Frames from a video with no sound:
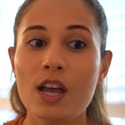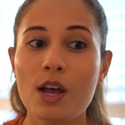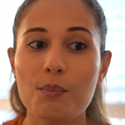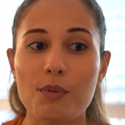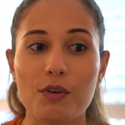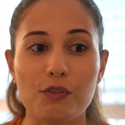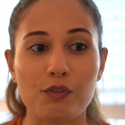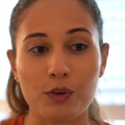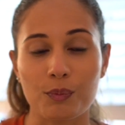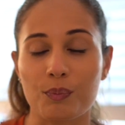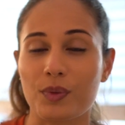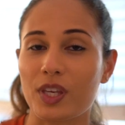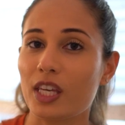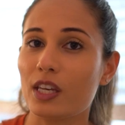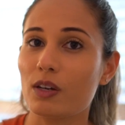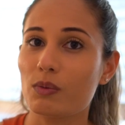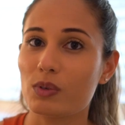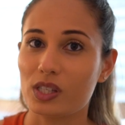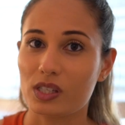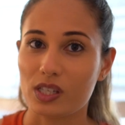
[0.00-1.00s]
But for me,
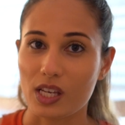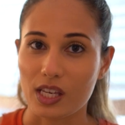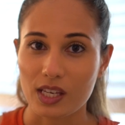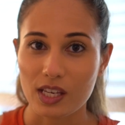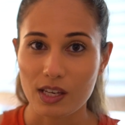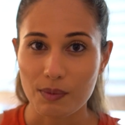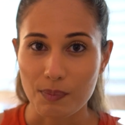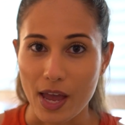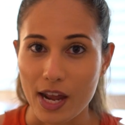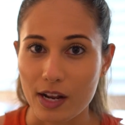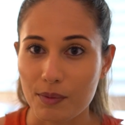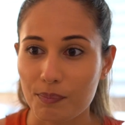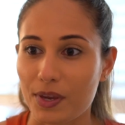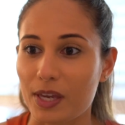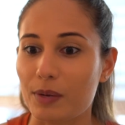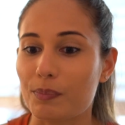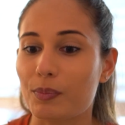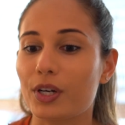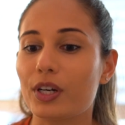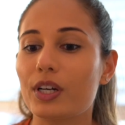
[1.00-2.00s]
it was taking a pen and
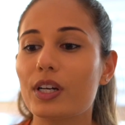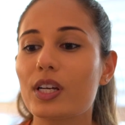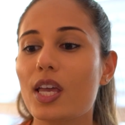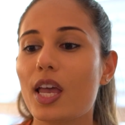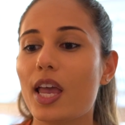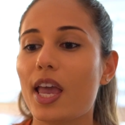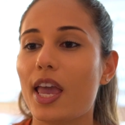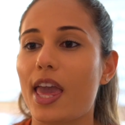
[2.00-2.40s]
paper